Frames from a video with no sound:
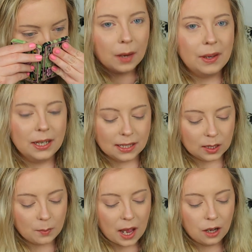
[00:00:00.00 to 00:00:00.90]
I mean, it
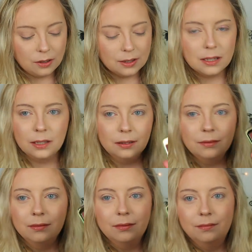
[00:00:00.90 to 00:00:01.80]
smells
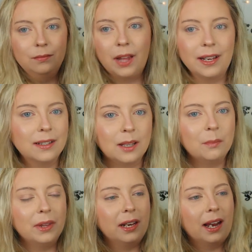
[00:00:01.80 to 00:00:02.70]
like
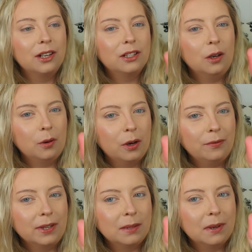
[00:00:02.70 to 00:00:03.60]
something. I just don't know if
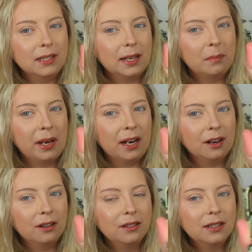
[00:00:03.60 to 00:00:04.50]
it smells like
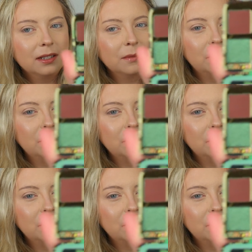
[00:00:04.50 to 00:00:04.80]
pears,